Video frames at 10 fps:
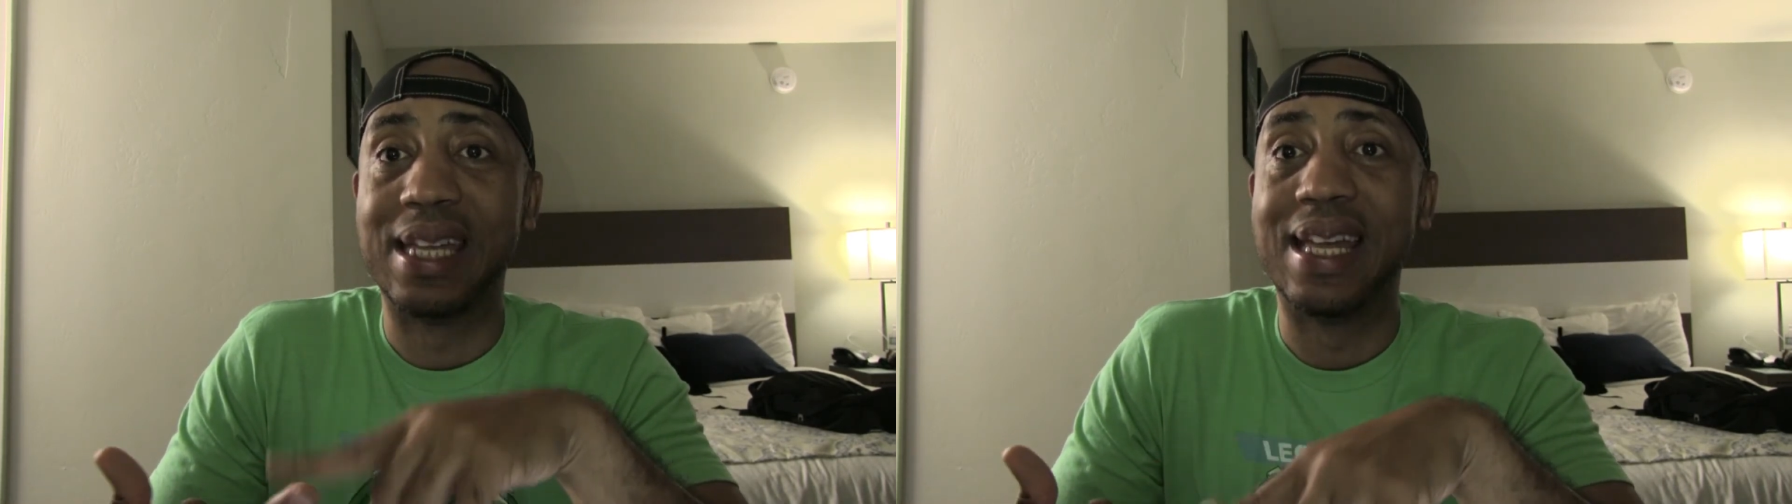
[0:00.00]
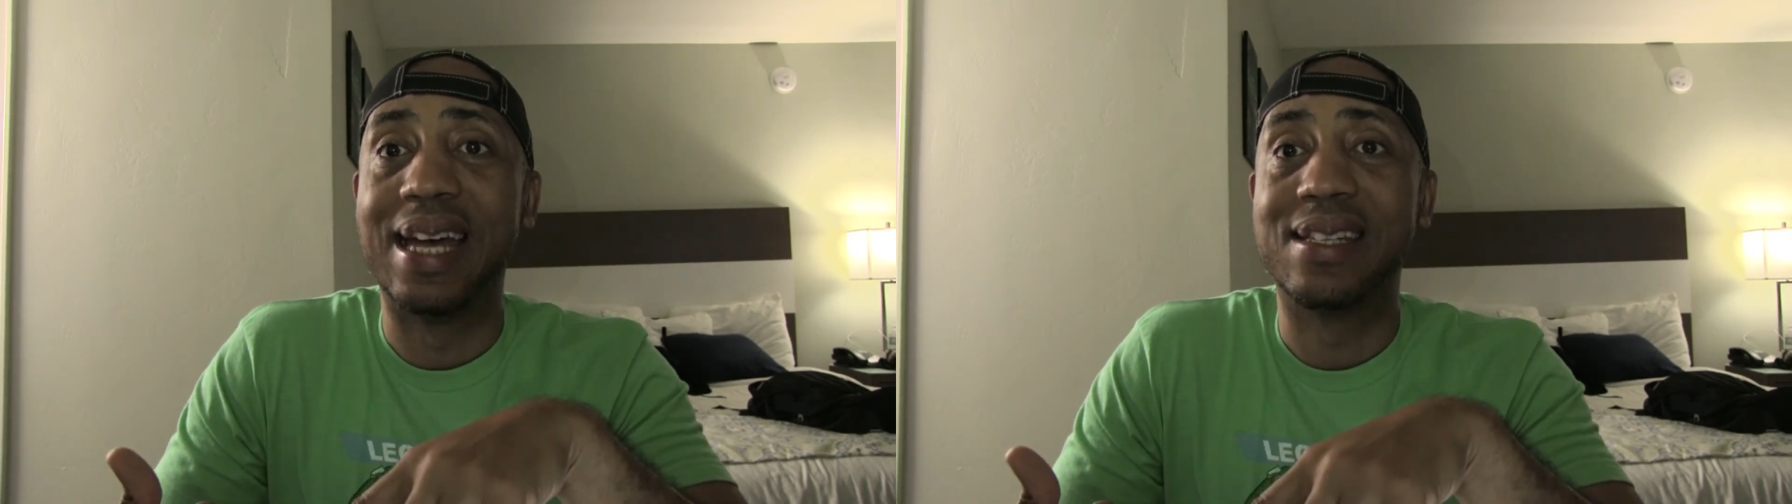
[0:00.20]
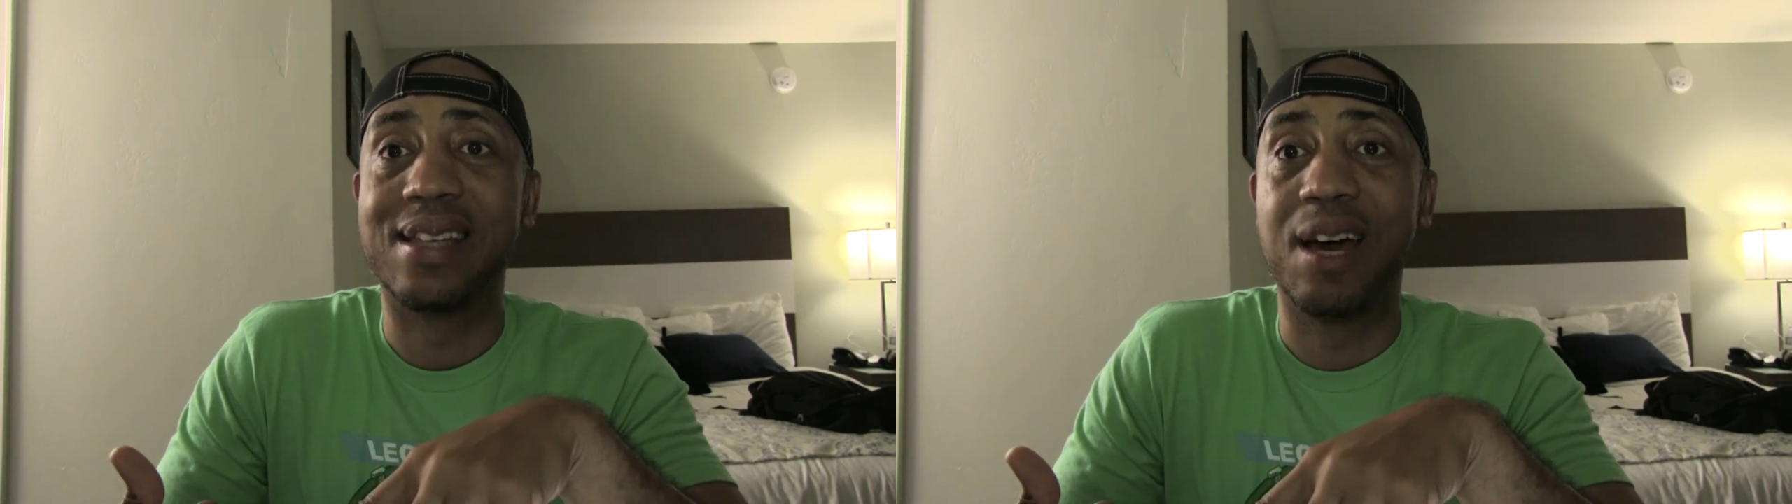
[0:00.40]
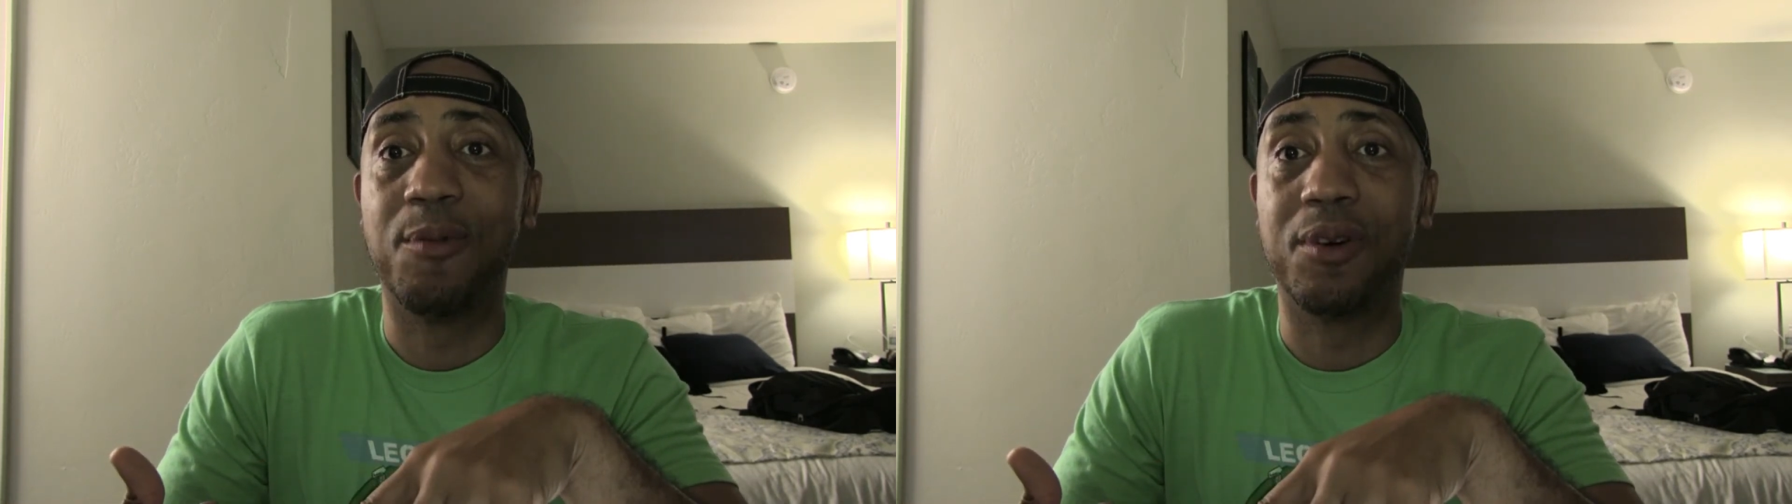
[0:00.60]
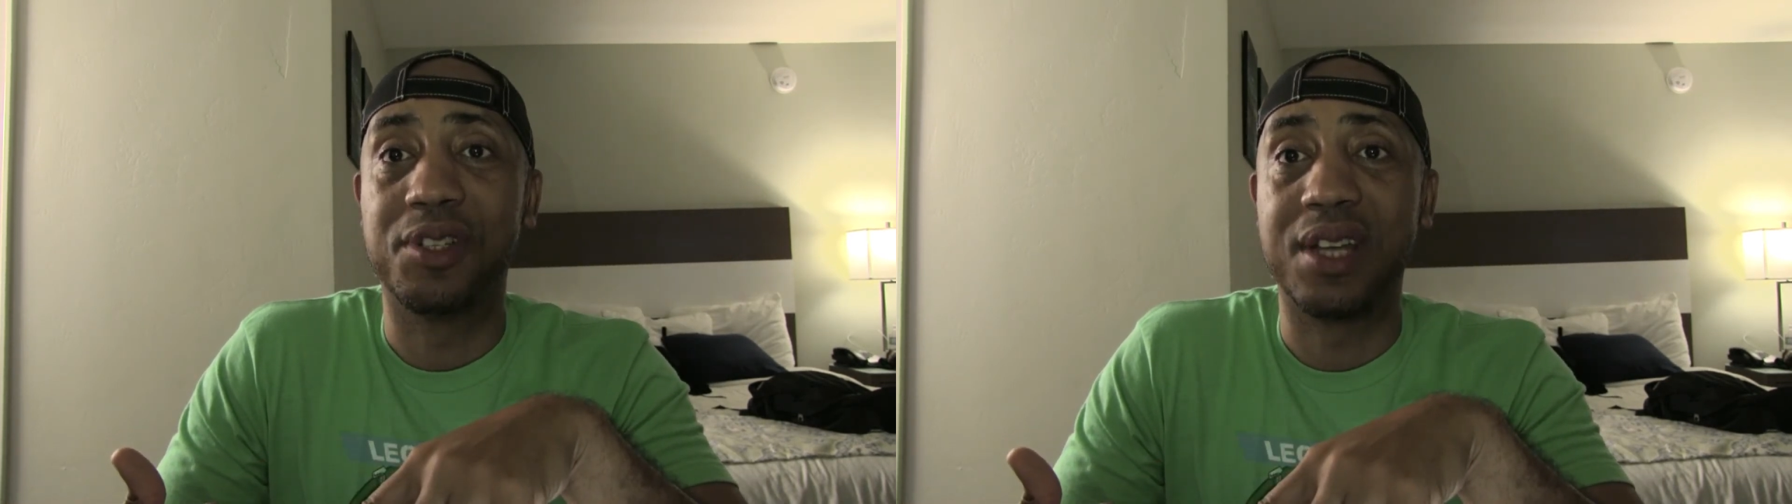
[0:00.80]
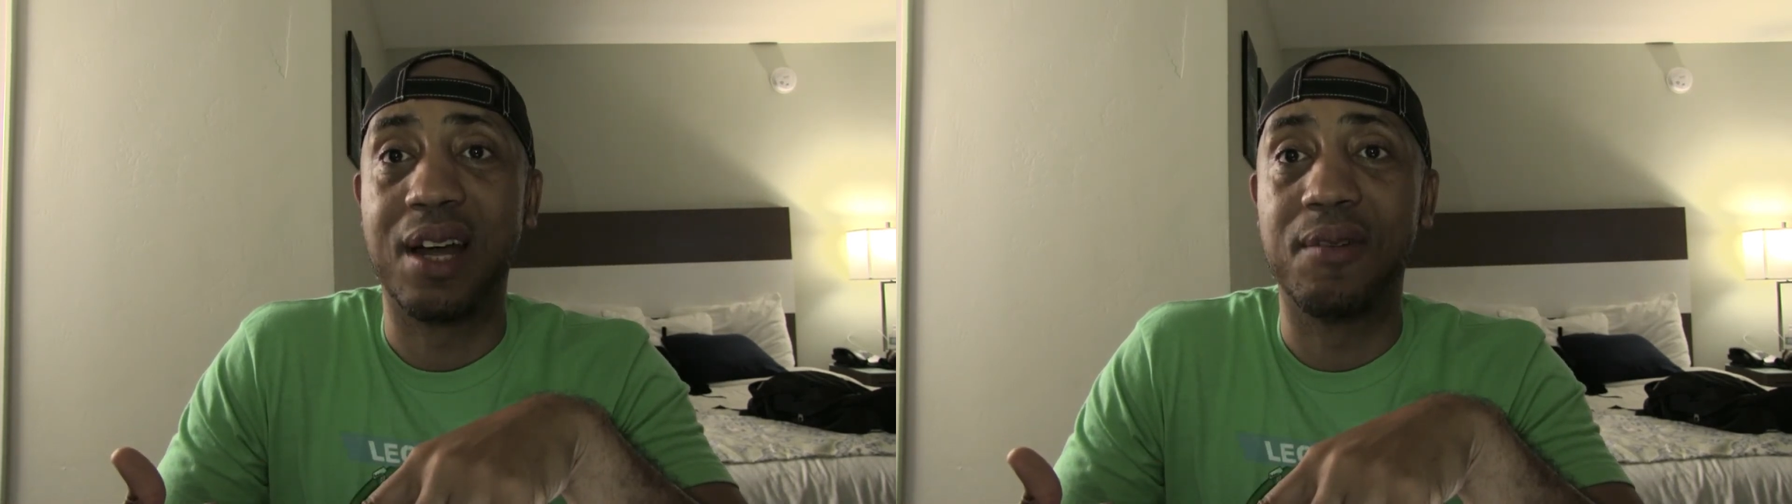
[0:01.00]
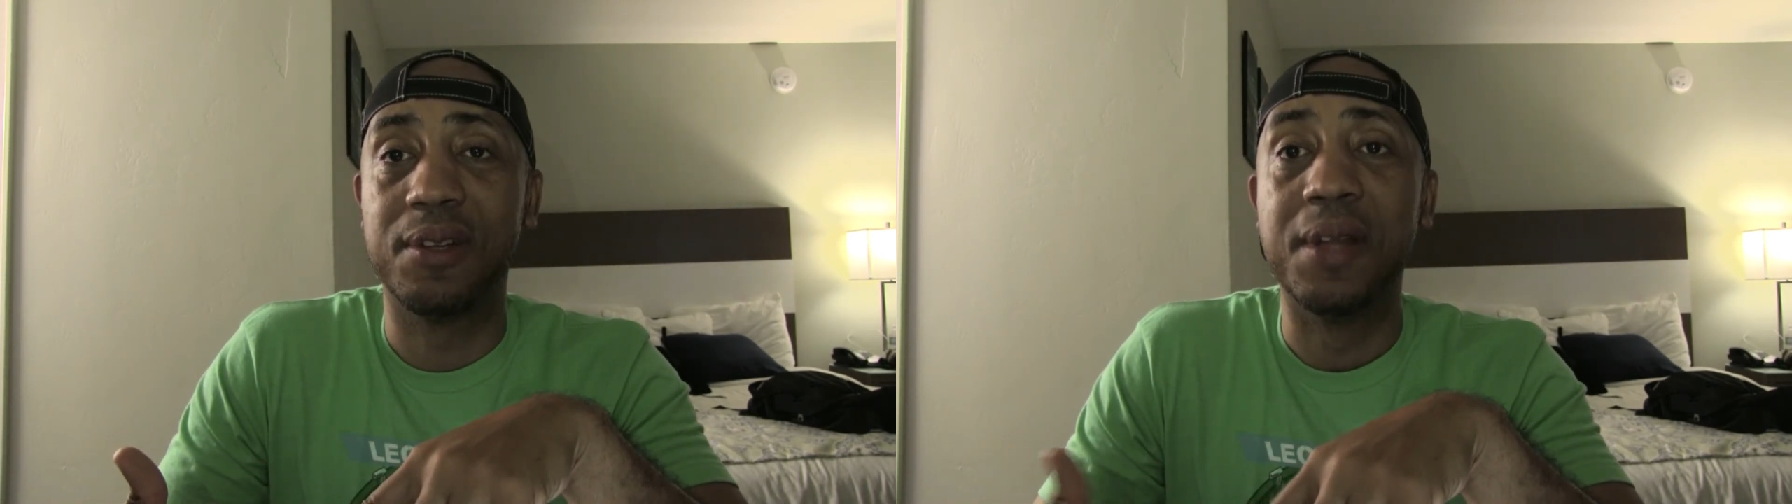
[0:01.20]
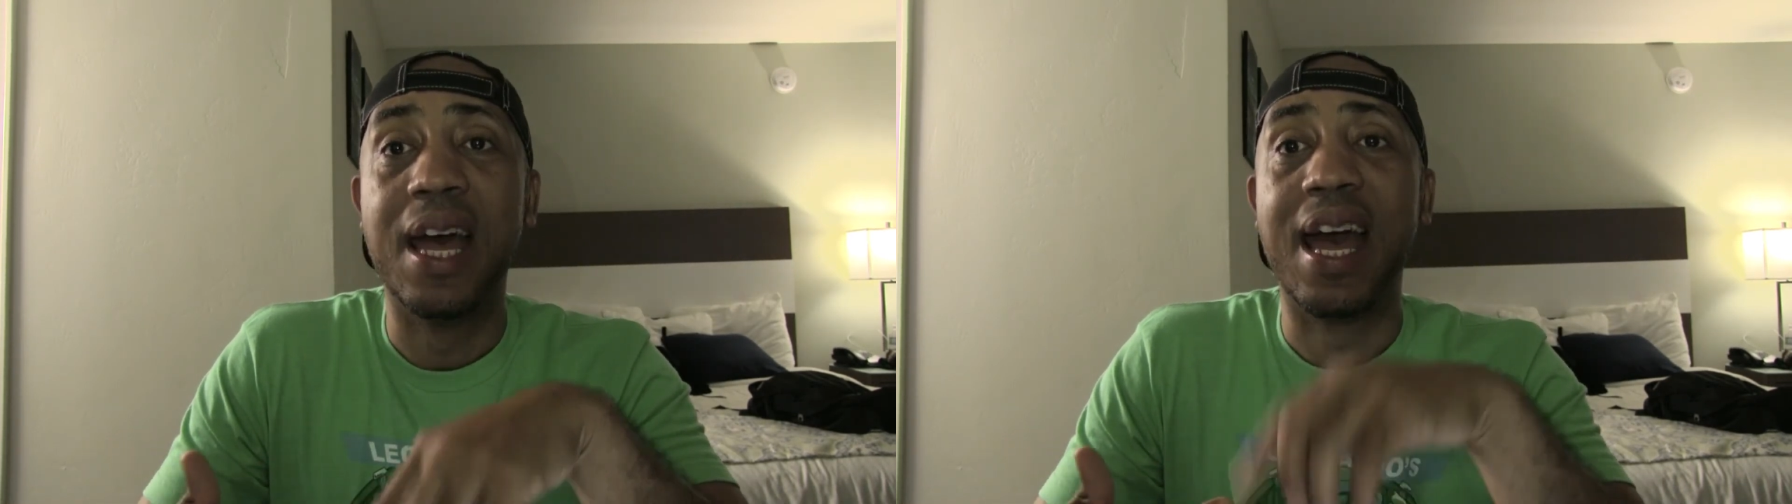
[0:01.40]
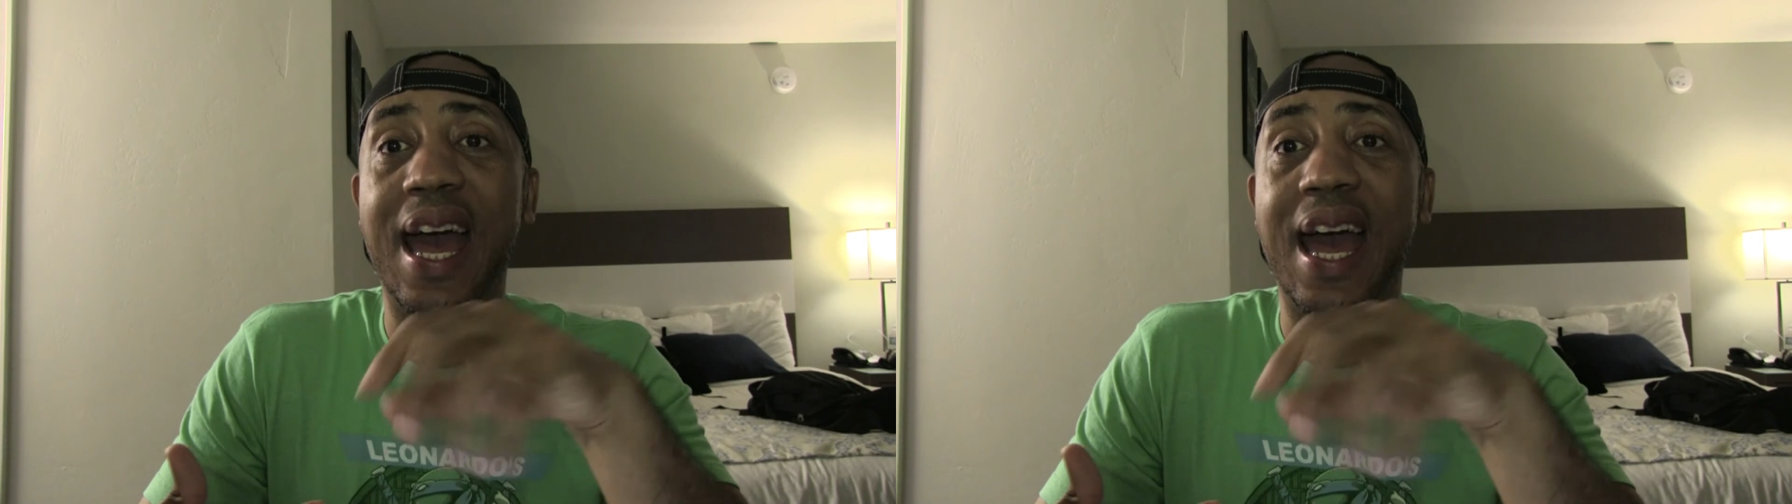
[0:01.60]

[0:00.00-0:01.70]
and at Sidewalk Siren.